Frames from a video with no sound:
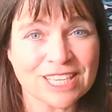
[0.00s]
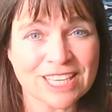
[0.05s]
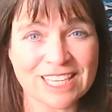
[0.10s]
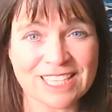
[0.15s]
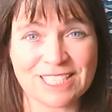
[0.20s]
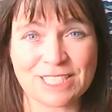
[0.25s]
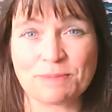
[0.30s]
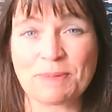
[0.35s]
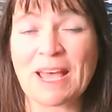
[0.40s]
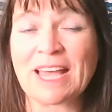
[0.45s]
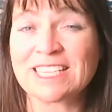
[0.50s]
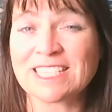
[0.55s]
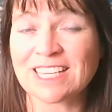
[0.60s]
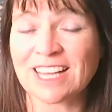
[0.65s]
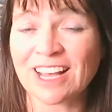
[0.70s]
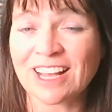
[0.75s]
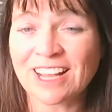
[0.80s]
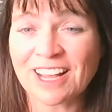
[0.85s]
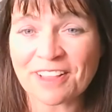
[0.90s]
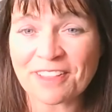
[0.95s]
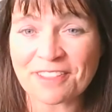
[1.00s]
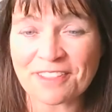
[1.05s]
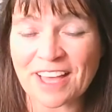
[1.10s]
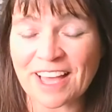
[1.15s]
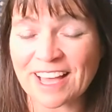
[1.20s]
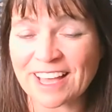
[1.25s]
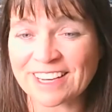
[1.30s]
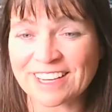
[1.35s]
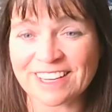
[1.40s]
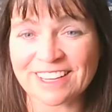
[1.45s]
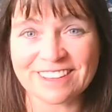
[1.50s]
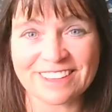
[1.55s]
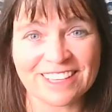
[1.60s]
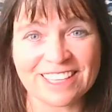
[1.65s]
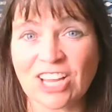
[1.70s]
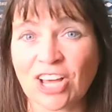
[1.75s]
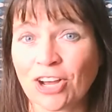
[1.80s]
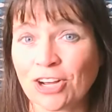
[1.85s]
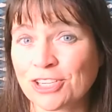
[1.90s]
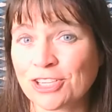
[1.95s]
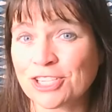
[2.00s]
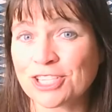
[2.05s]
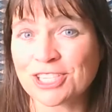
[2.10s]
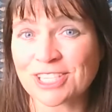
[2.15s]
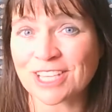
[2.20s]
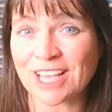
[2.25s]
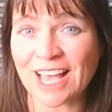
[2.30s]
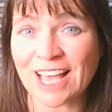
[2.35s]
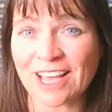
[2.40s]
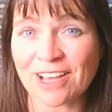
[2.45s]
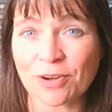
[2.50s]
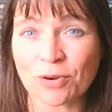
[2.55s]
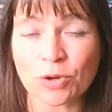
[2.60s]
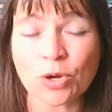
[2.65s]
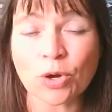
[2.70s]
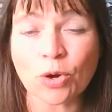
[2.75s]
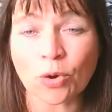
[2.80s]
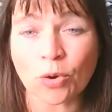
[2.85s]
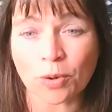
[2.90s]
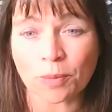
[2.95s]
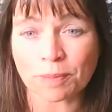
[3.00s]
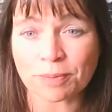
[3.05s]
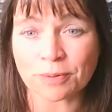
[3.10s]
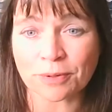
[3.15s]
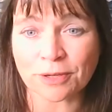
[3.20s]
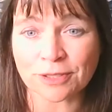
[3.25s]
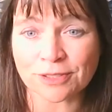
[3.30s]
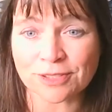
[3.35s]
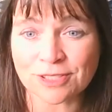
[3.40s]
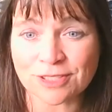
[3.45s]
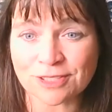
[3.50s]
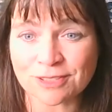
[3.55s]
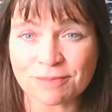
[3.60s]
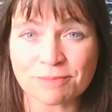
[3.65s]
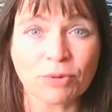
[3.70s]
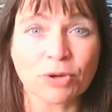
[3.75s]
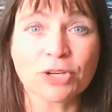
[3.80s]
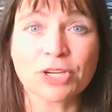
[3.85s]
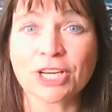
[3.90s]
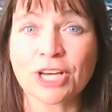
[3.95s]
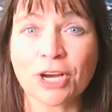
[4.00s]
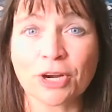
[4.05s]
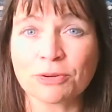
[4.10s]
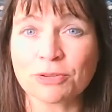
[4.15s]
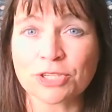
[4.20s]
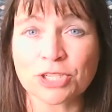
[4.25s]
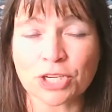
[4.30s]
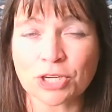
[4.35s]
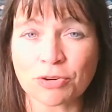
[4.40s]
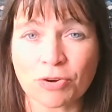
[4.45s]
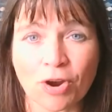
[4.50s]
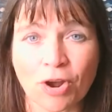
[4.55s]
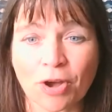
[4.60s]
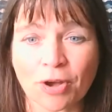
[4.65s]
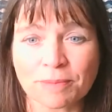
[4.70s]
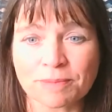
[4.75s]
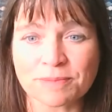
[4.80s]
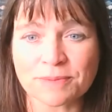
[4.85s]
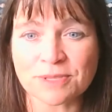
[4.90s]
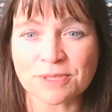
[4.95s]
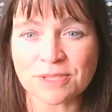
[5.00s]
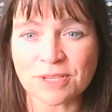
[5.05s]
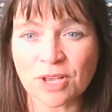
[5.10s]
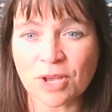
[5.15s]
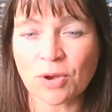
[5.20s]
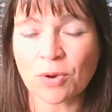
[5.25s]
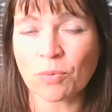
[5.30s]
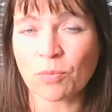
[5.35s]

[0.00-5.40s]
it is better than the large scale corporate monoculture crops